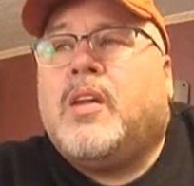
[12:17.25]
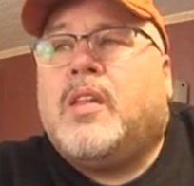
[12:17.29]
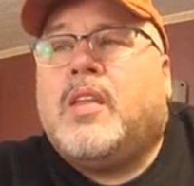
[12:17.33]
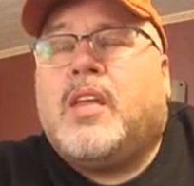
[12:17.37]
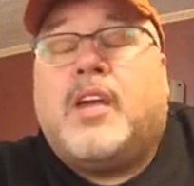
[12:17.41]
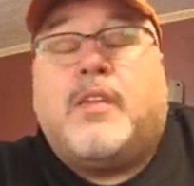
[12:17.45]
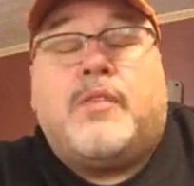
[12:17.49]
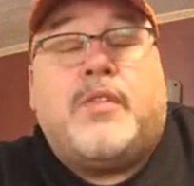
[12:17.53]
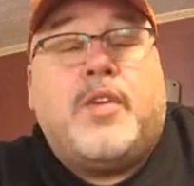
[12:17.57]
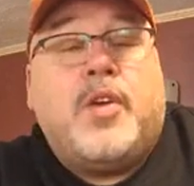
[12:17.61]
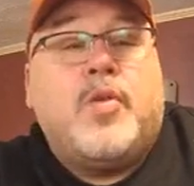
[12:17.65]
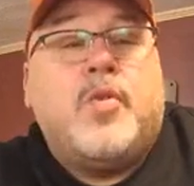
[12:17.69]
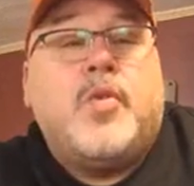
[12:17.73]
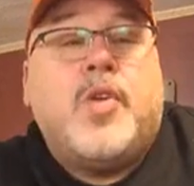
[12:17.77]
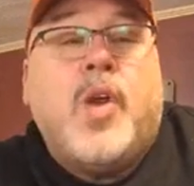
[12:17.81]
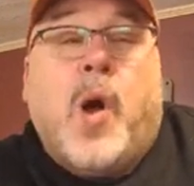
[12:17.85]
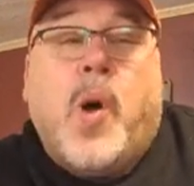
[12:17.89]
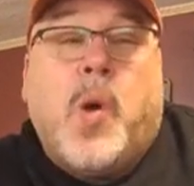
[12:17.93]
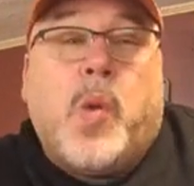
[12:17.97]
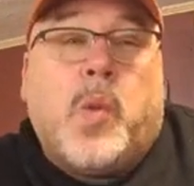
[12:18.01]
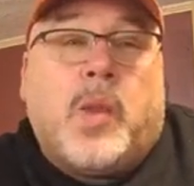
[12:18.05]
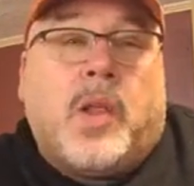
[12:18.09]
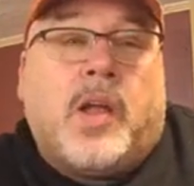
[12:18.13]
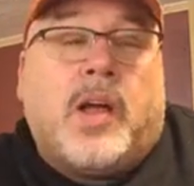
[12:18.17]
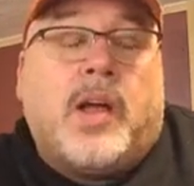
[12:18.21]
If you
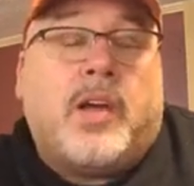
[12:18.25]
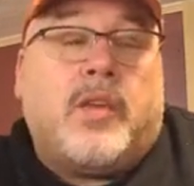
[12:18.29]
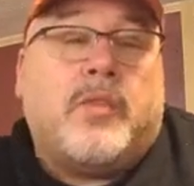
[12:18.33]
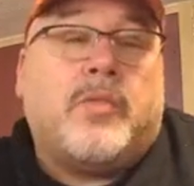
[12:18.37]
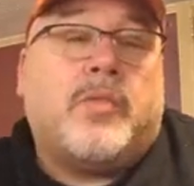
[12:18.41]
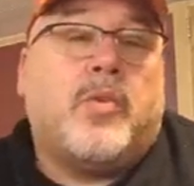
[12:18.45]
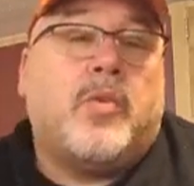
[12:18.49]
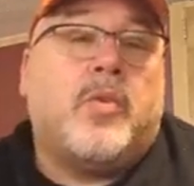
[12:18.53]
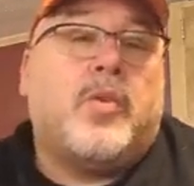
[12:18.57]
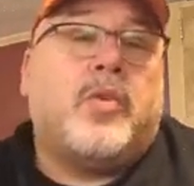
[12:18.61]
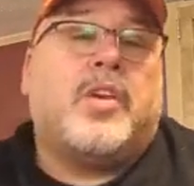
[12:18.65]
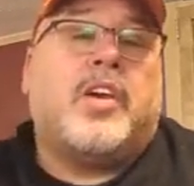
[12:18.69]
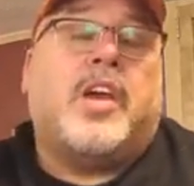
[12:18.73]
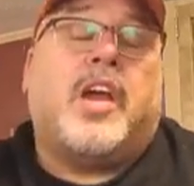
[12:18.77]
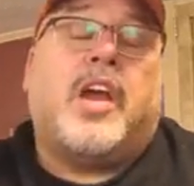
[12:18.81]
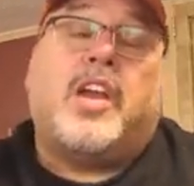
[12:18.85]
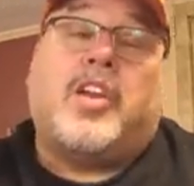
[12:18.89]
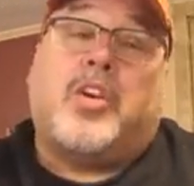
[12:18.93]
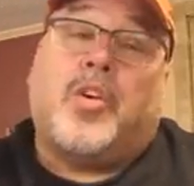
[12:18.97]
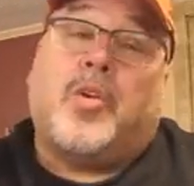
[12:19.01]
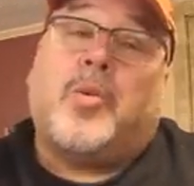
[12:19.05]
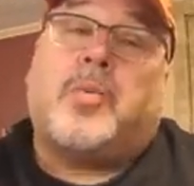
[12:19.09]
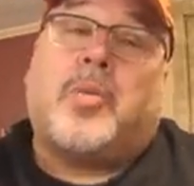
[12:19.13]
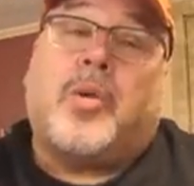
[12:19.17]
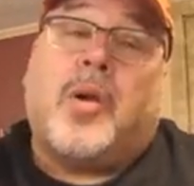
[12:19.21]
don't like
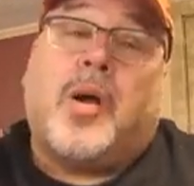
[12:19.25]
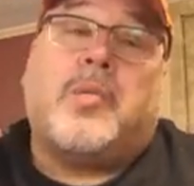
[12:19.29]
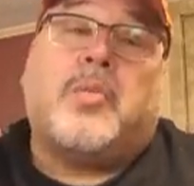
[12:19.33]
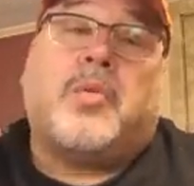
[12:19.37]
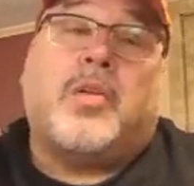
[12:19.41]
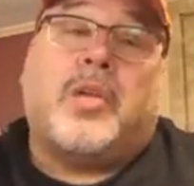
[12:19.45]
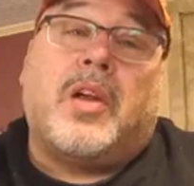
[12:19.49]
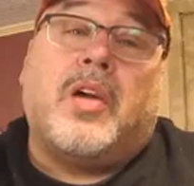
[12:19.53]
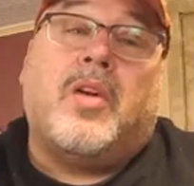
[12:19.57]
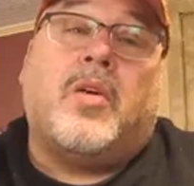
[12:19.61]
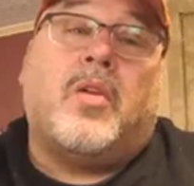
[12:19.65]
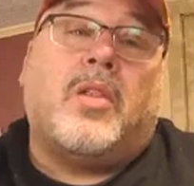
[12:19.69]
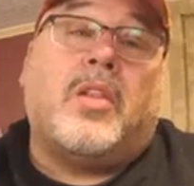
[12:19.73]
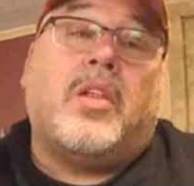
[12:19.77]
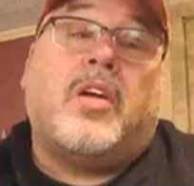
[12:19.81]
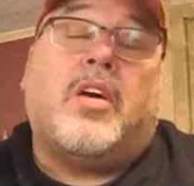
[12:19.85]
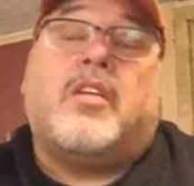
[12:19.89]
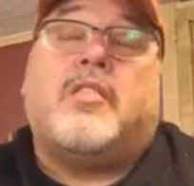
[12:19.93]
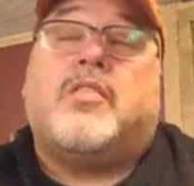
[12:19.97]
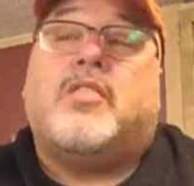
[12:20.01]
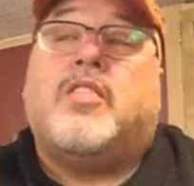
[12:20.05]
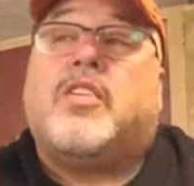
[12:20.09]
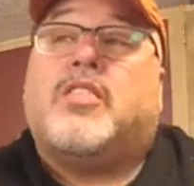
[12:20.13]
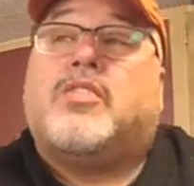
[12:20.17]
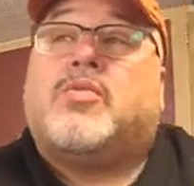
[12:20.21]
fruitcake, you're probably going to
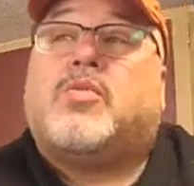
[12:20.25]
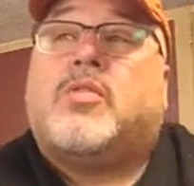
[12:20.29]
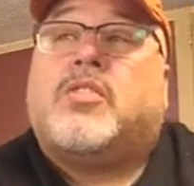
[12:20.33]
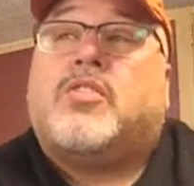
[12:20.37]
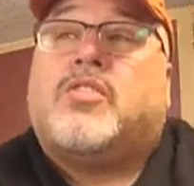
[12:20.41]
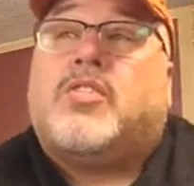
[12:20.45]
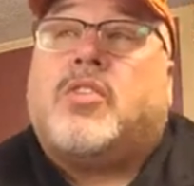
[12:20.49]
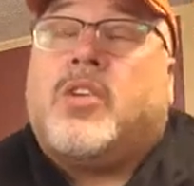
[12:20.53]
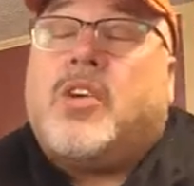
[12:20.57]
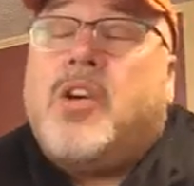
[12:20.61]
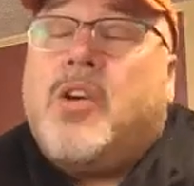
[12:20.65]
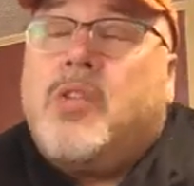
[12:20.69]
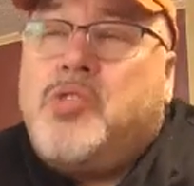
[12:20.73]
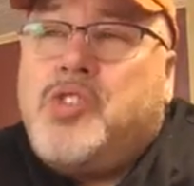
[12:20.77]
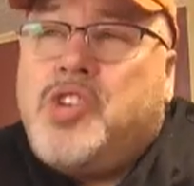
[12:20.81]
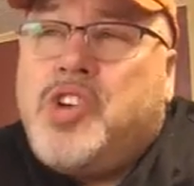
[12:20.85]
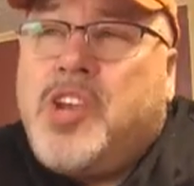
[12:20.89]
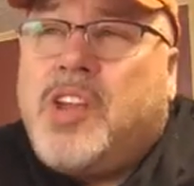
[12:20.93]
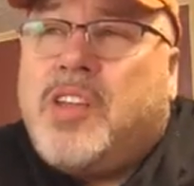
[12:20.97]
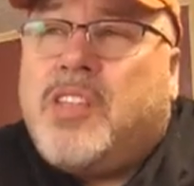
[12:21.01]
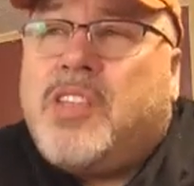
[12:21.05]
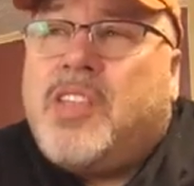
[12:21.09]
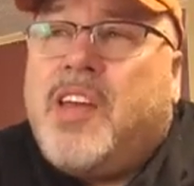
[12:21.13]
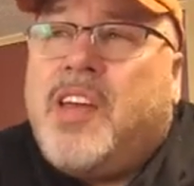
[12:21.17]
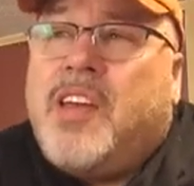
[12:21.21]
love this one. So go
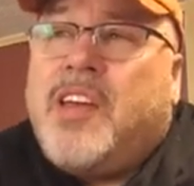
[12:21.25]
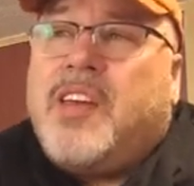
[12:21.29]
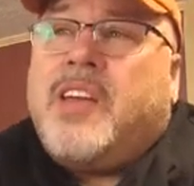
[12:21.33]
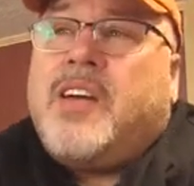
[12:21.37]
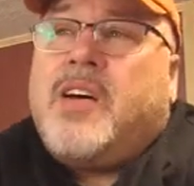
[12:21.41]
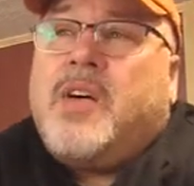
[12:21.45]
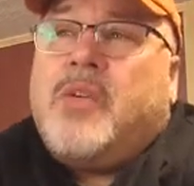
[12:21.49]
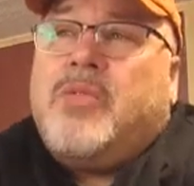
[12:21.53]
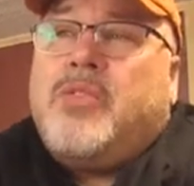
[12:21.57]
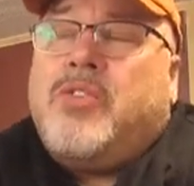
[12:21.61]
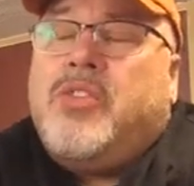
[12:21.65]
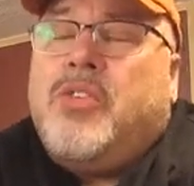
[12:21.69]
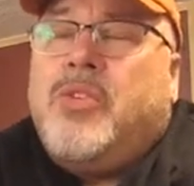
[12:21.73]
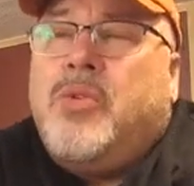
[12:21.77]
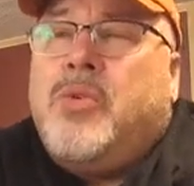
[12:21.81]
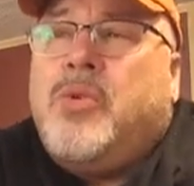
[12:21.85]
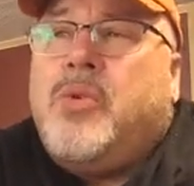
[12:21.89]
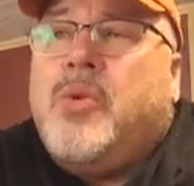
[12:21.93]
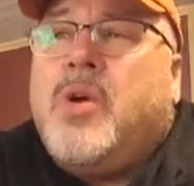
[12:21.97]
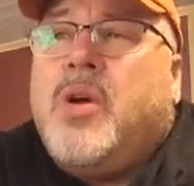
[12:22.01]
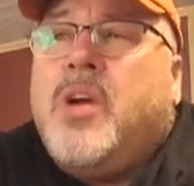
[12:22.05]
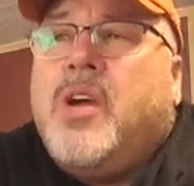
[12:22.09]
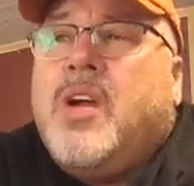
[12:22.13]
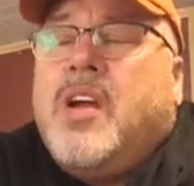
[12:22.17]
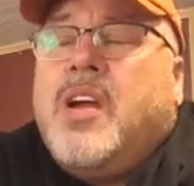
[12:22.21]
check that out
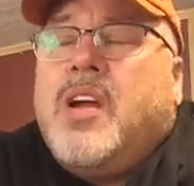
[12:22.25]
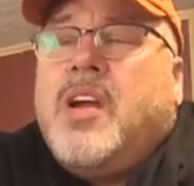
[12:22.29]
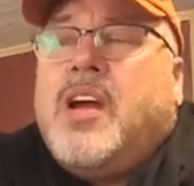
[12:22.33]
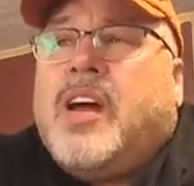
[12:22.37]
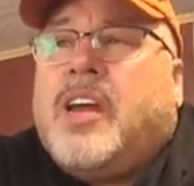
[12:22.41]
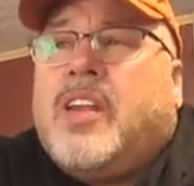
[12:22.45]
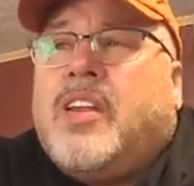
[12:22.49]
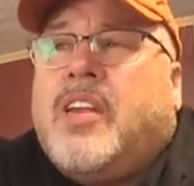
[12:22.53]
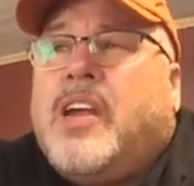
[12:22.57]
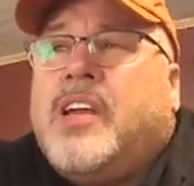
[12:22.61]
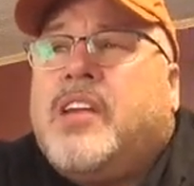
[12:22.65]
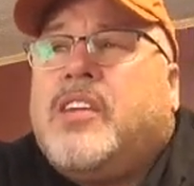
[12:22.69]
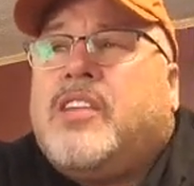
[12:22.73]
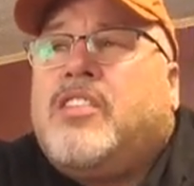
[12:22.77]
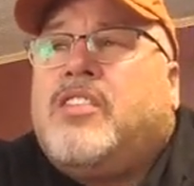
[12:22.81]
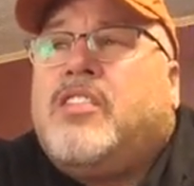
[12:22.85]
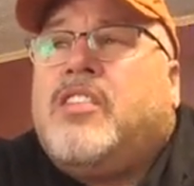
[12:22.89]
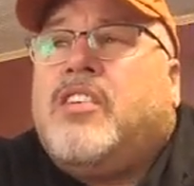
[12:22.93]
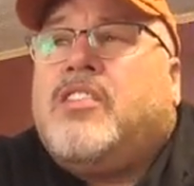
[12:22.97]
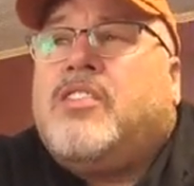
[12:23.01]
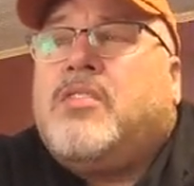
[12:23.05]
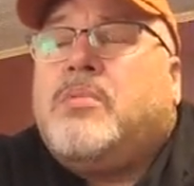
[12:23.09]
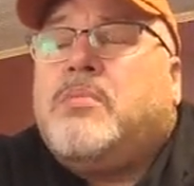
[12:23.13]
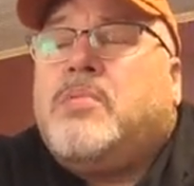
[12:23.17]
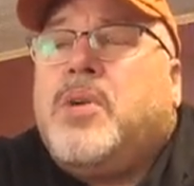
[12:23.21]
too. I'd like to
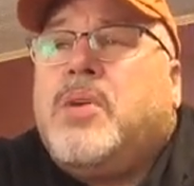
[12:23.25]
see some